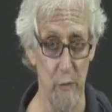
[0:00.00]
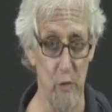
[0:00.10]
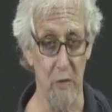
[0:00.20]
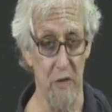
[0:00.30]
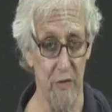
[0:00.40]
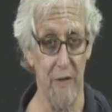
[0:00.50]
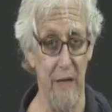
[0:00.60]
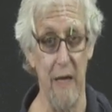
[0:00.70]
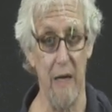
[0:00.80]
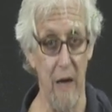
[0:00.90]
So this is,
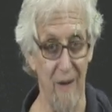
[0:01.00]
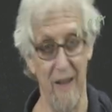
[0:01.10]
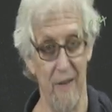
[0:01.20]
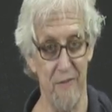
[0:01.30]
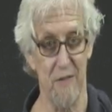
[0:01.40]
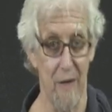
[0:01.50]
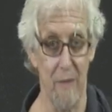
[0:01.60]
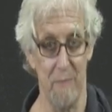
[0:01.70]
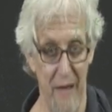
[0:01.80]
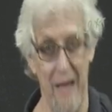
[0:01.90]
again, our ifs
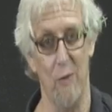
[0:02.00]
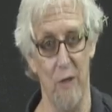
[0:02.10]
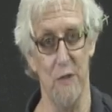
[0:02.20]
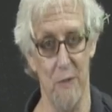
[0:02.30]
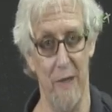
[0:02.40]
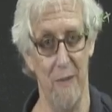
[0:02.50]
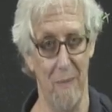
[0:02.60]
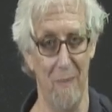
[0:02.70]
are backwards, right?